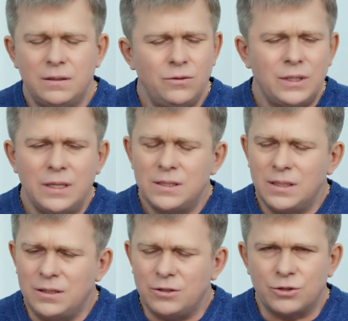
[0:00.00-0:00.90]
It
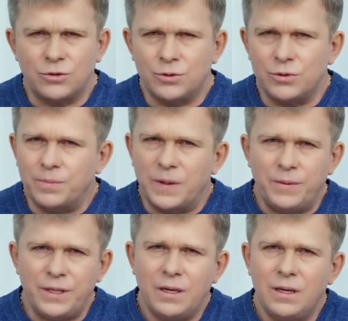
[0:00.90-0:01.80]
doesn't mean that something
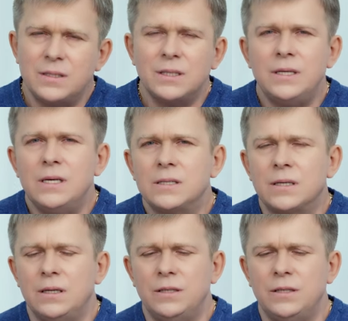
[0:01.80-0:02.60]
will change drastically